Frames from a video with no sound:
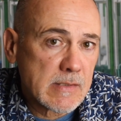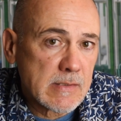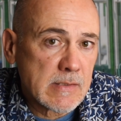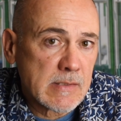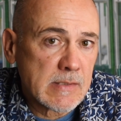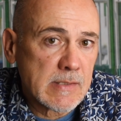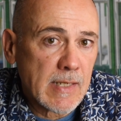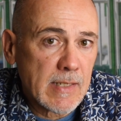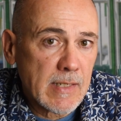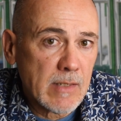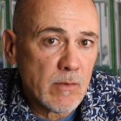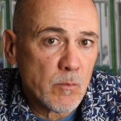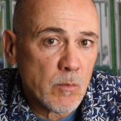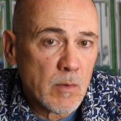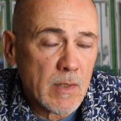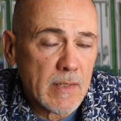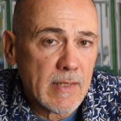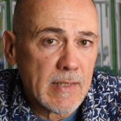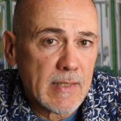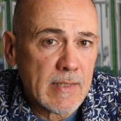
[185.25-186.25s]
The second
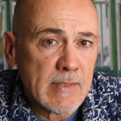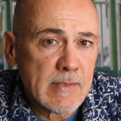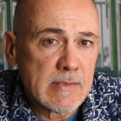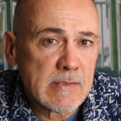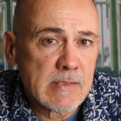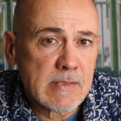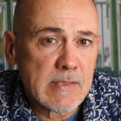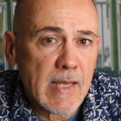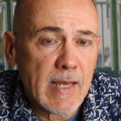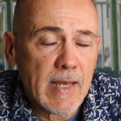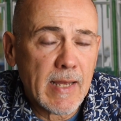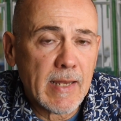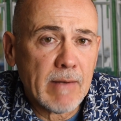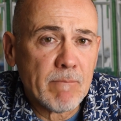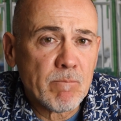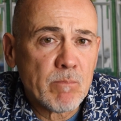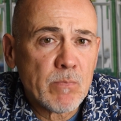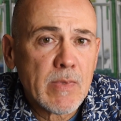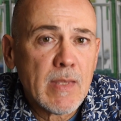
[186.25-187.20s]
one is that